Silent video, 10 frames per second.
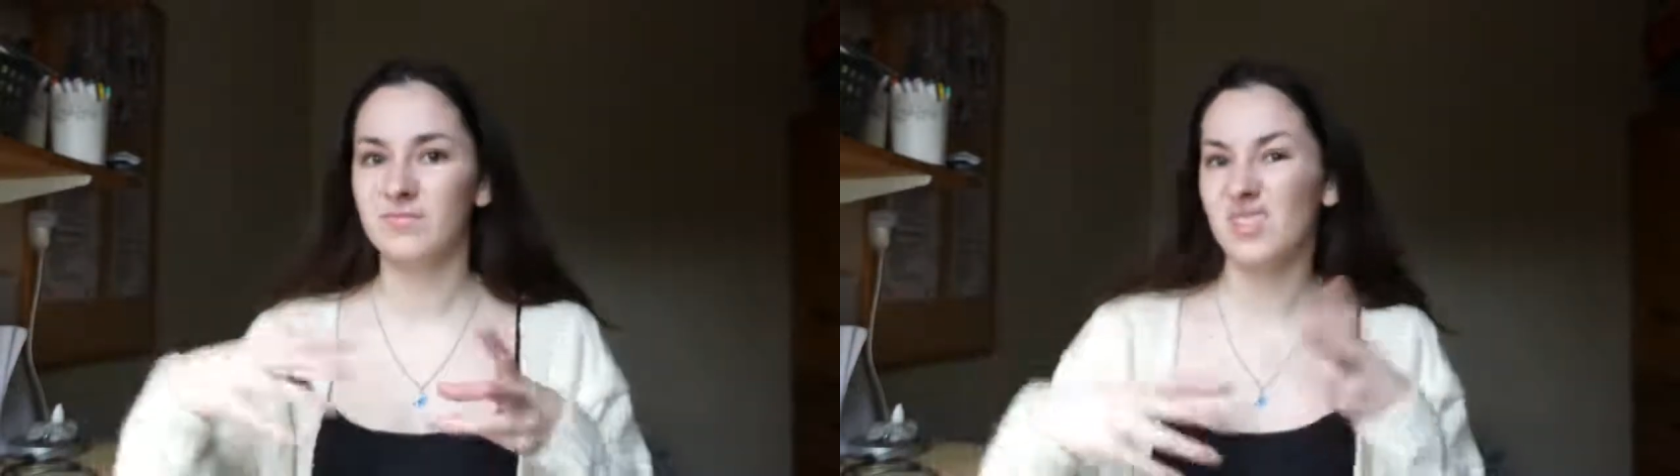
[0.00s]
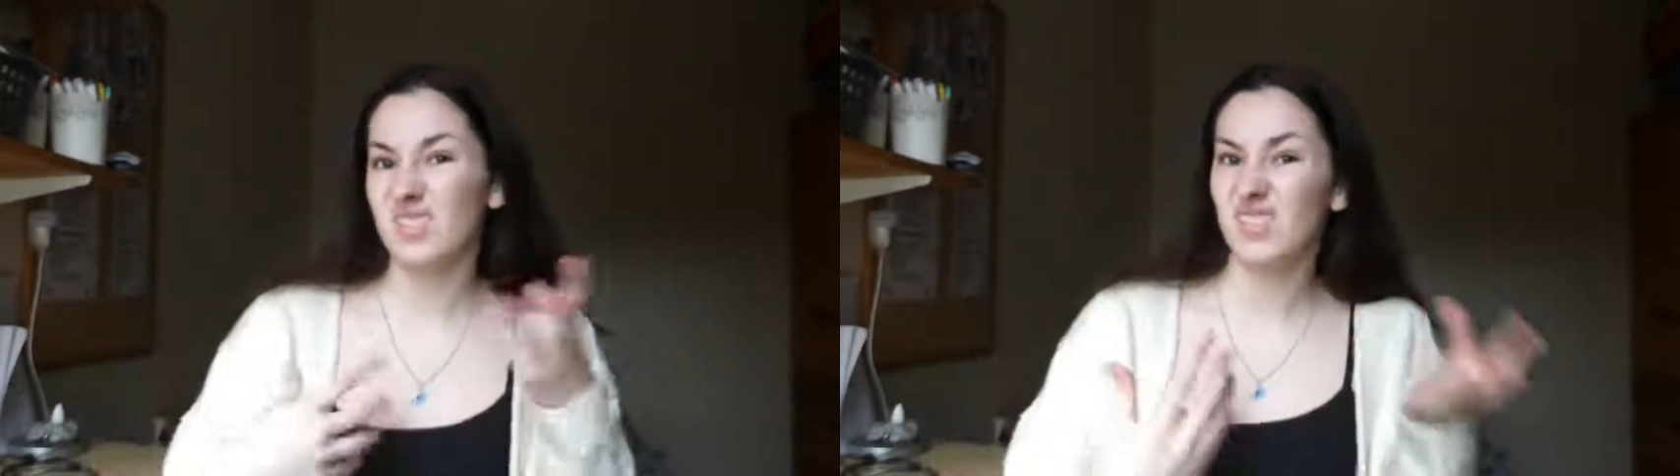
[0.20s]

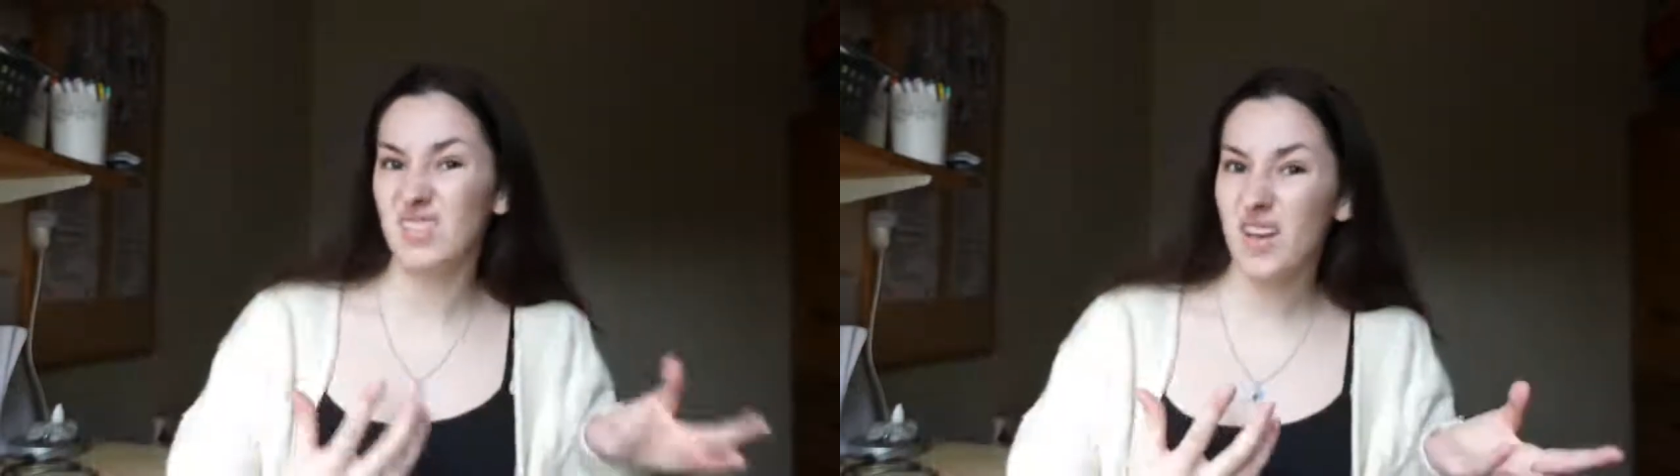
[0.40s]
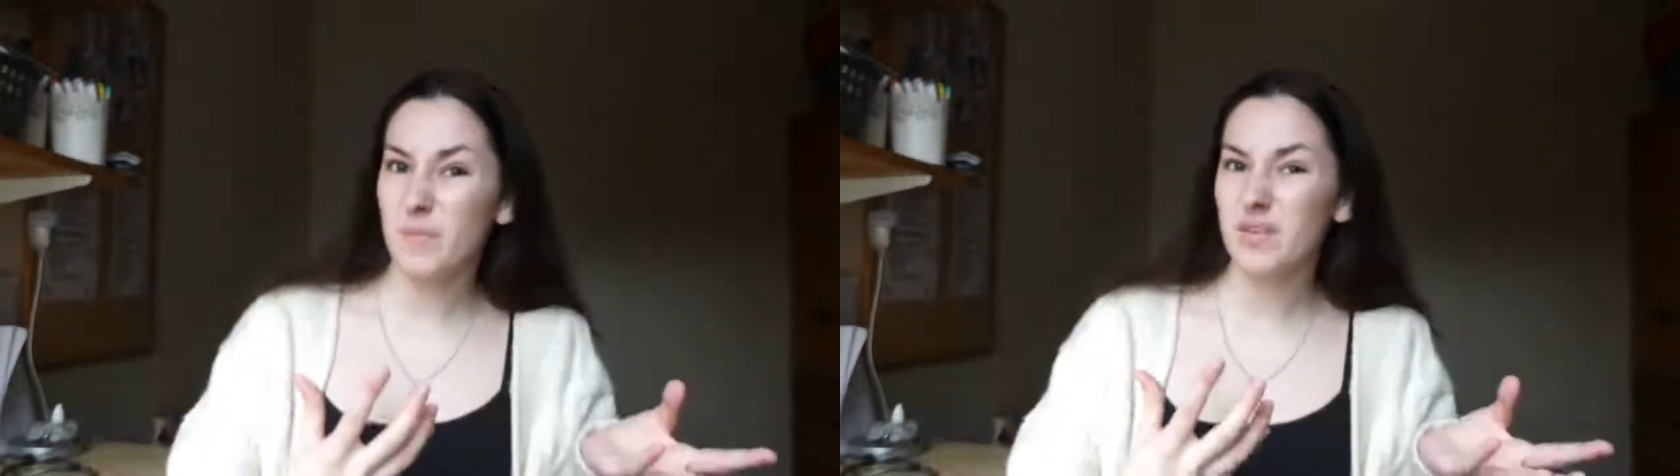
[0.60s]

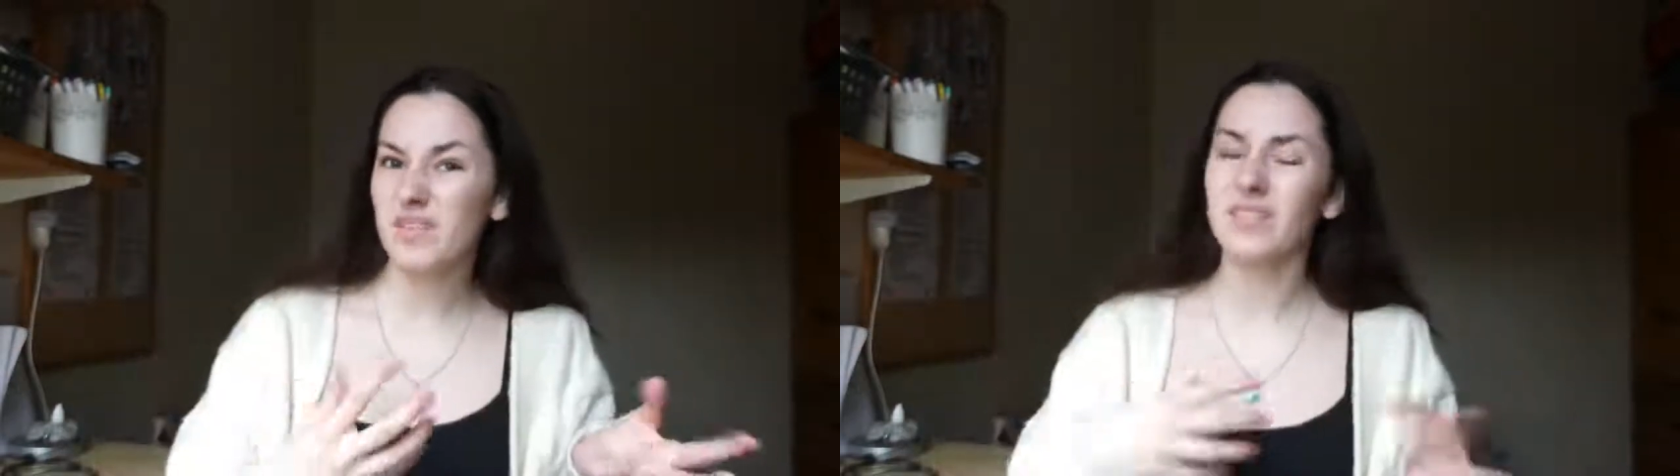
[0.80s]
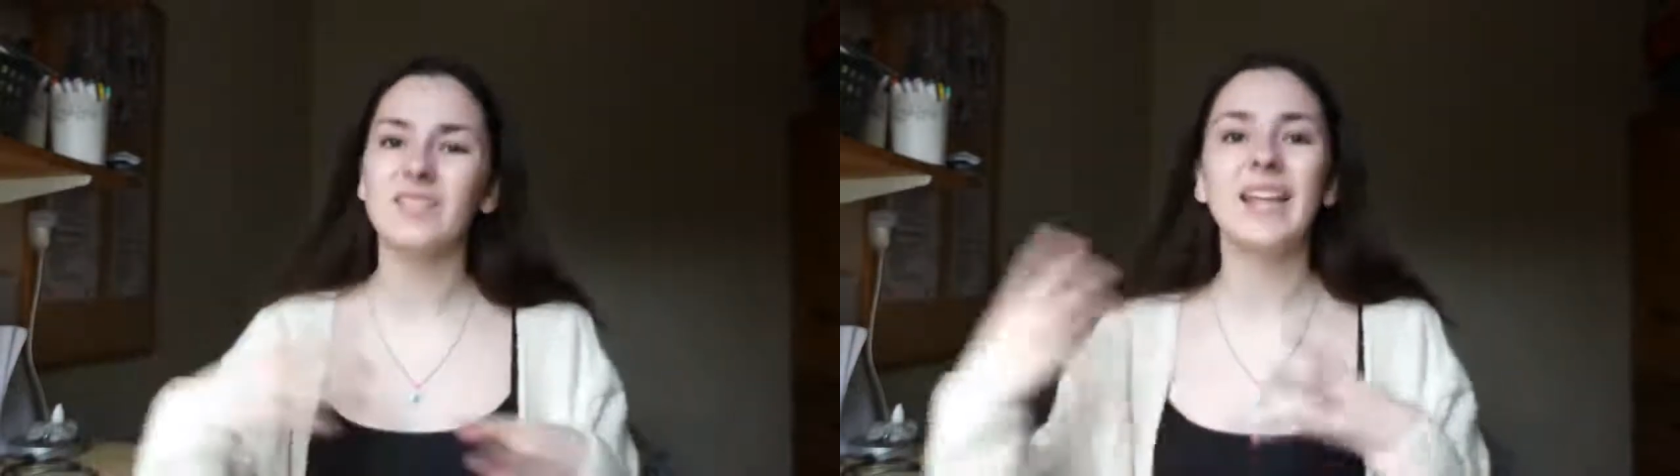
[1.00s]

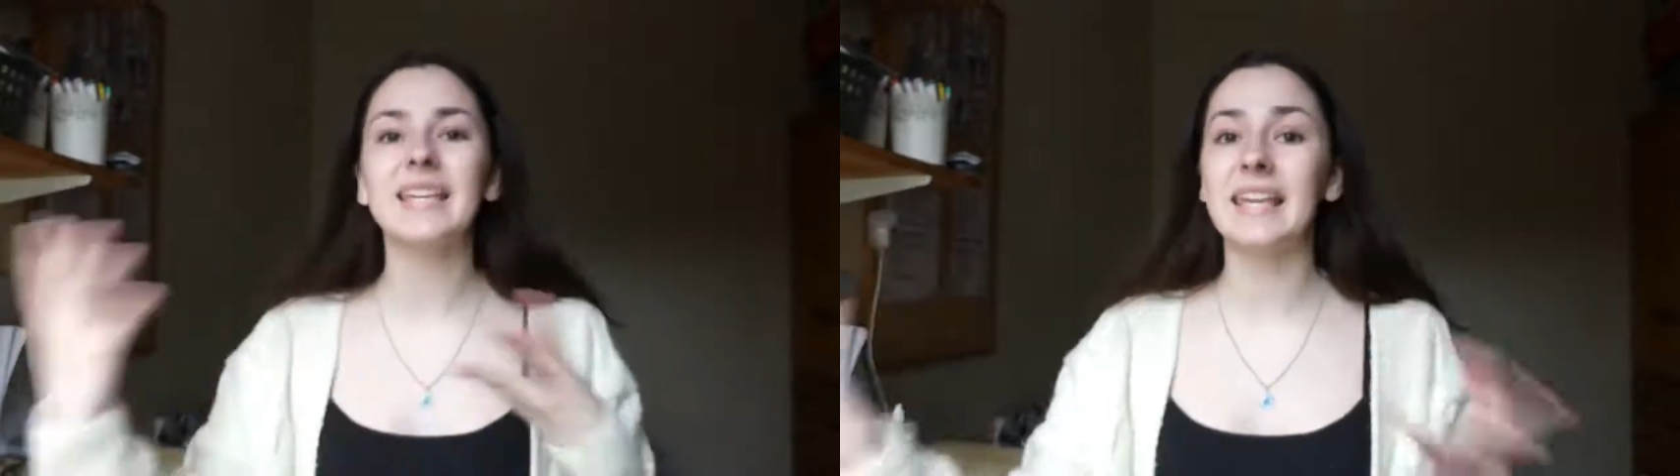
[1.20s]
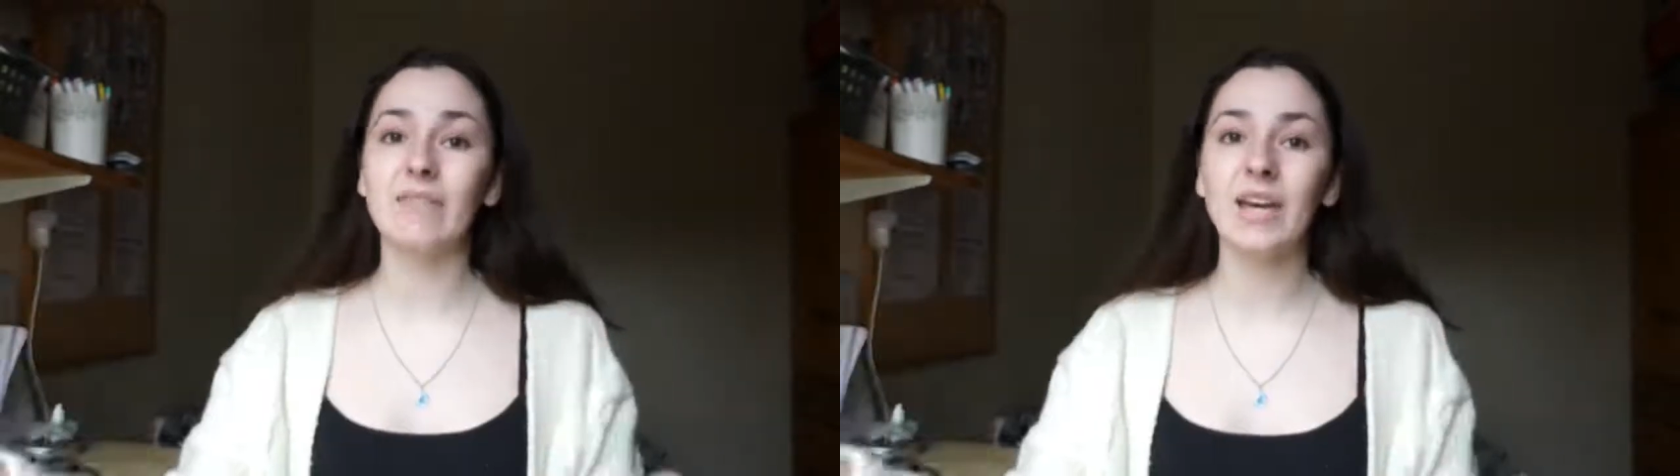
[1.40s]
Stomach,
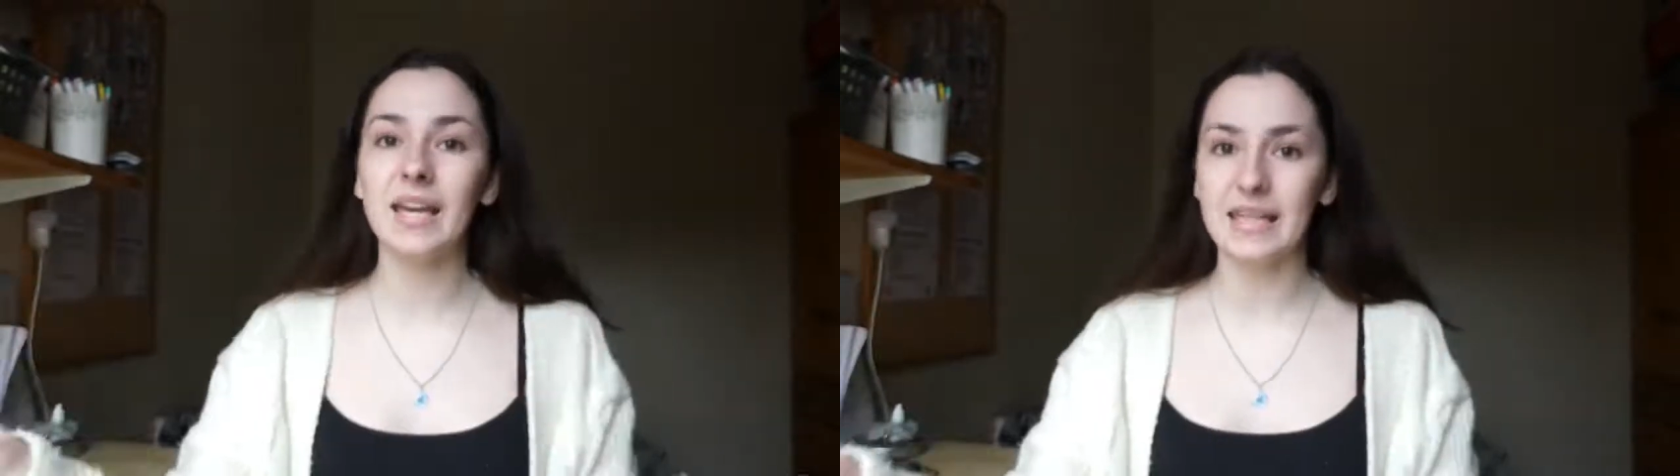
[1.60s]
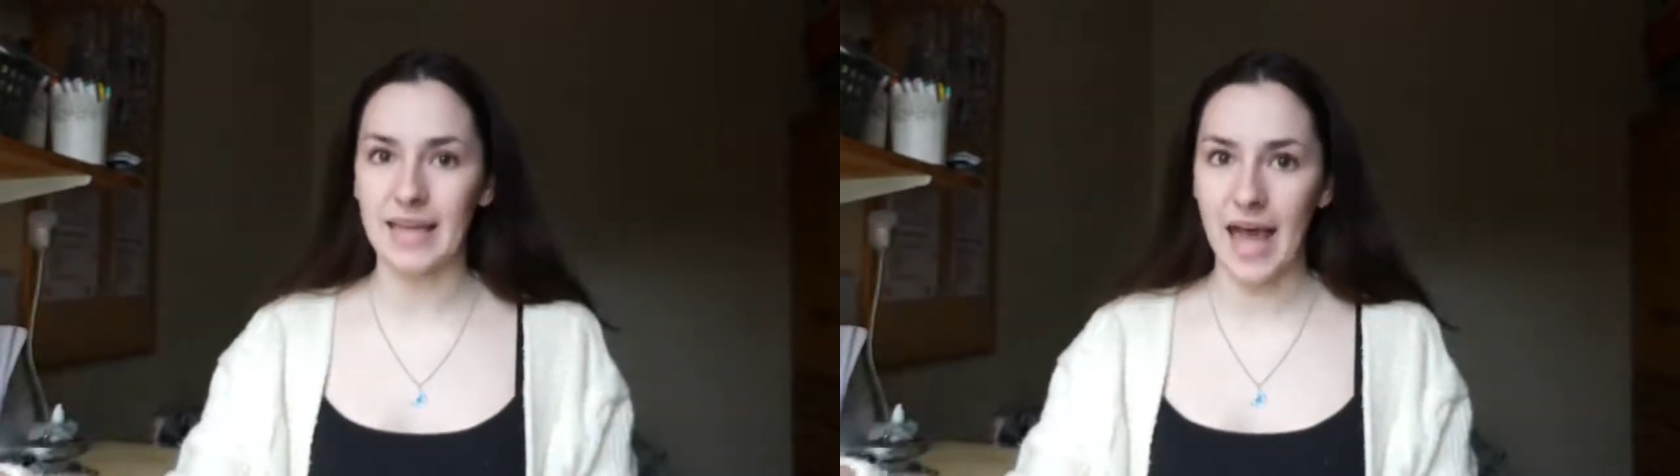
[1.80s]
like, give it
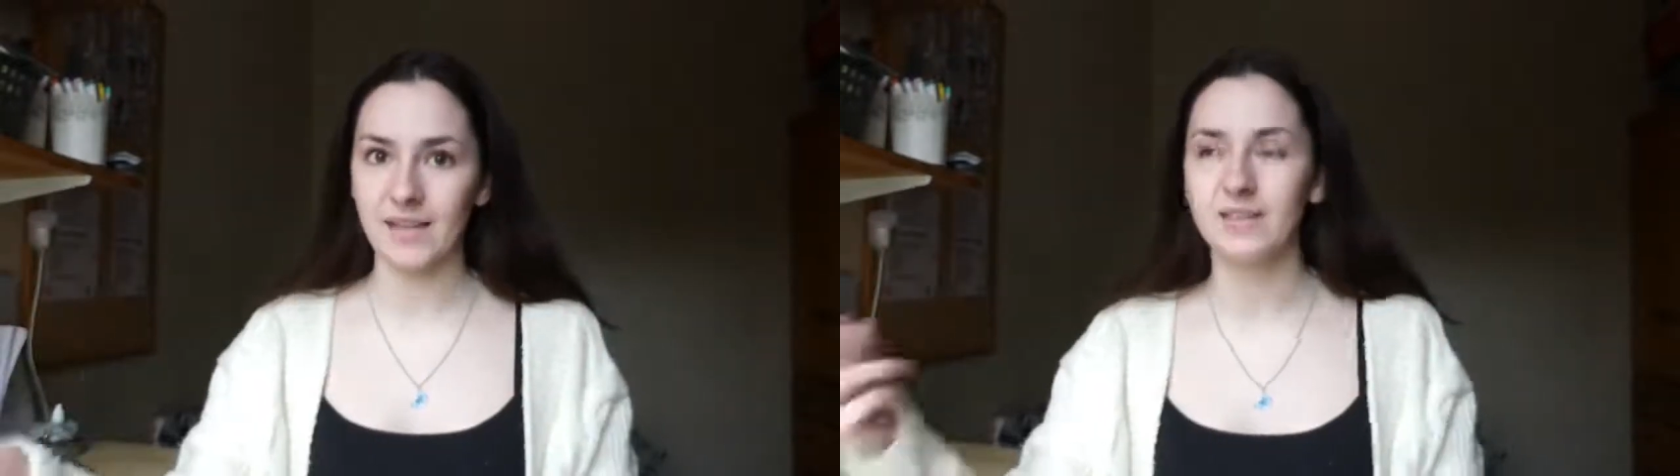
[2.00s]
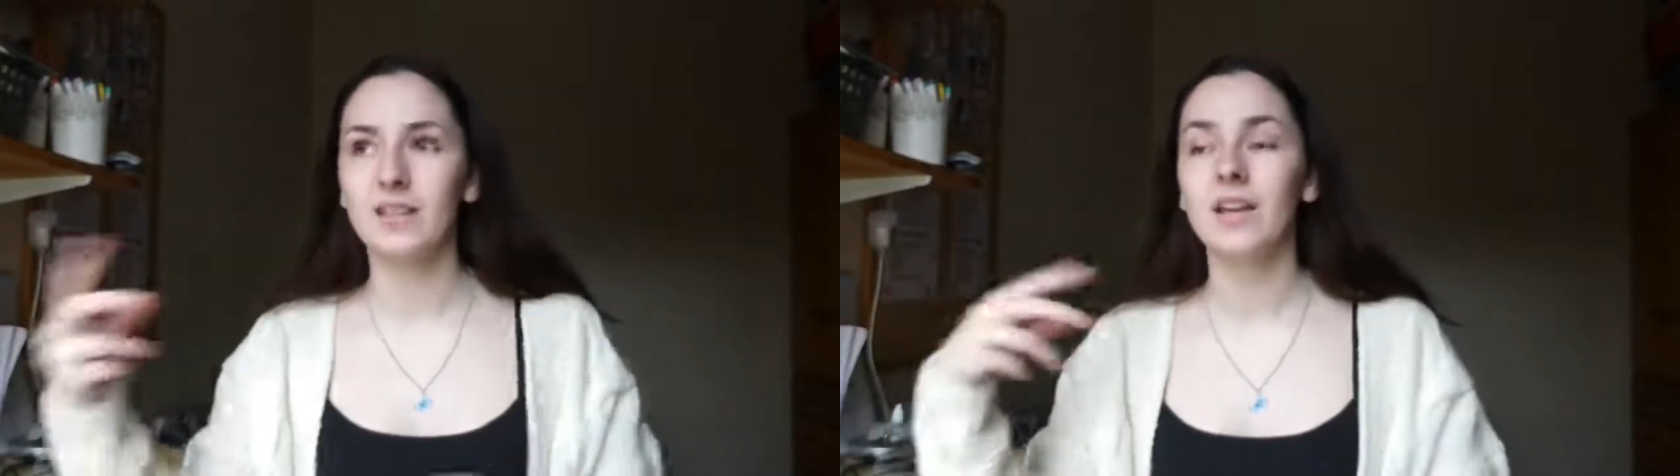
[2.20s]
a
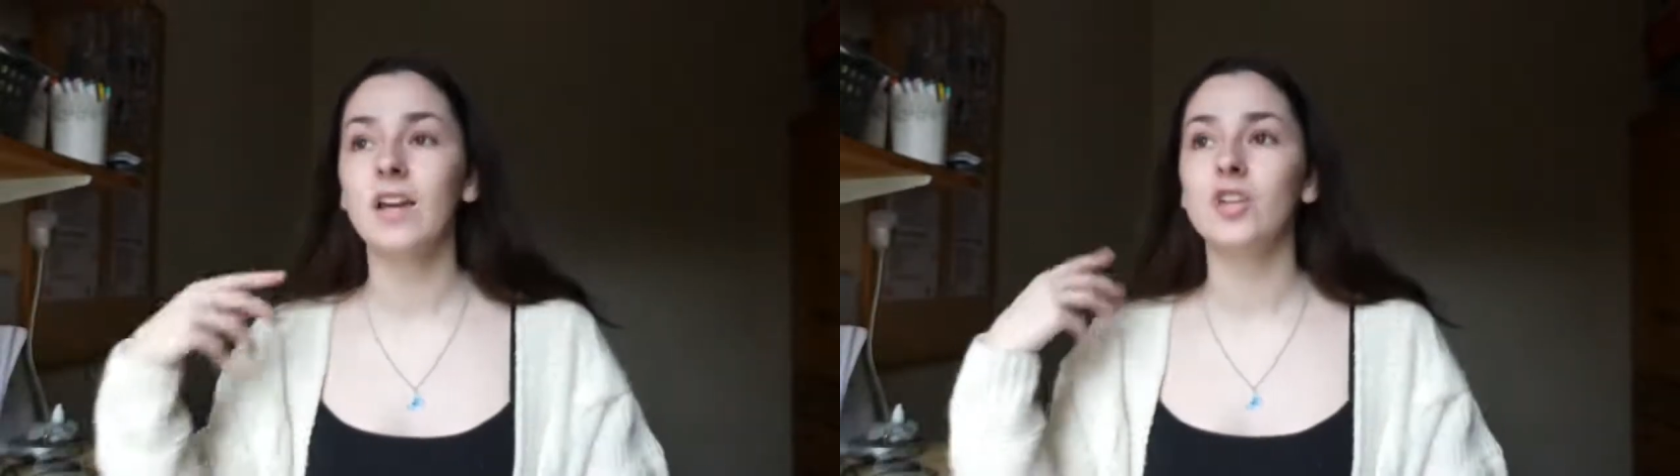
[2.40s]
guess.